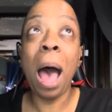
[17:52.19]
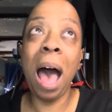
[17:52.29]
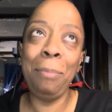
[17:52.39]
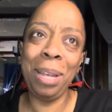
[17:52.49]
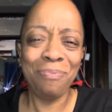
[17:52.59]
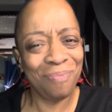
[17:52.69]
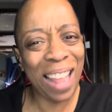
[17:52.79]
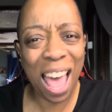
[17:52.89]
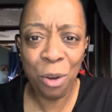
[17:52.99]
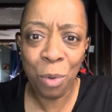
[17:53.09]
I mean,
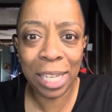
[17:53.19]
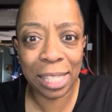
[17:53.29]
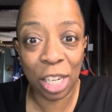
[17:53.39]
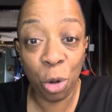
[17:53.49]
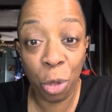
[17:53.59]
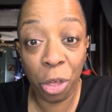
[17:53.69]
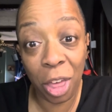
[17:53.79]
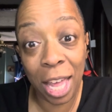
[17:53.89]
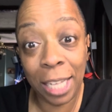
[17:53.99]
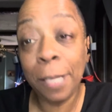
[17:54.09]
I don't really sleuth
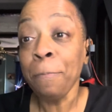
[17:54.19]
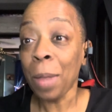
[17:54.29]
things.